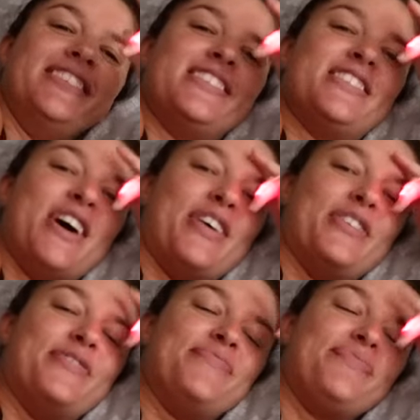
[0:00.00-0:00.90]

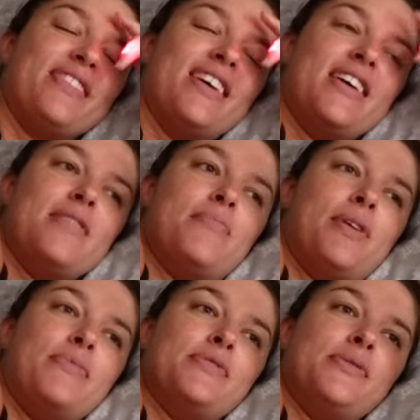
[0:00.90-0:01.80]
so,
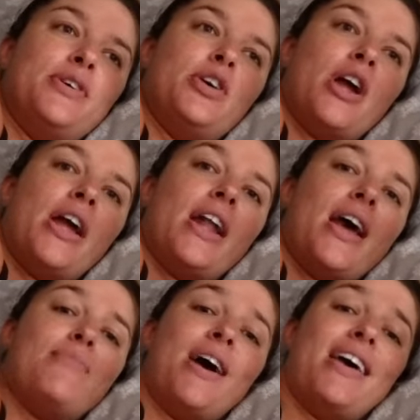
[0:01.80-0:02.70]
but I'm doing great.
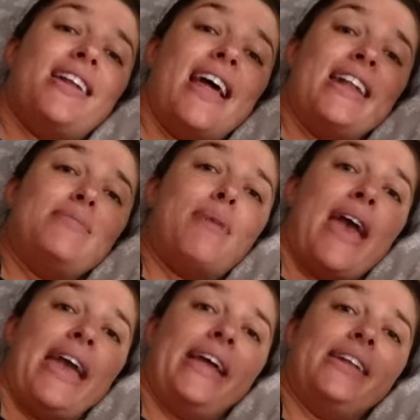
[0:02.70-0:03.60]
I'm not in any
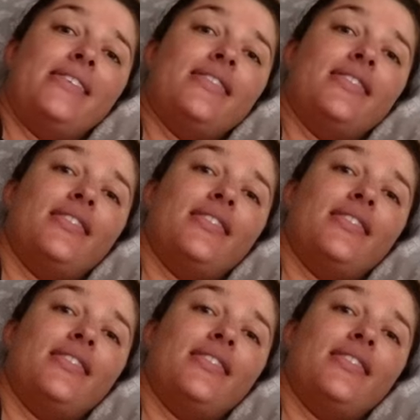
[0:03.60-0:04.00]
pain.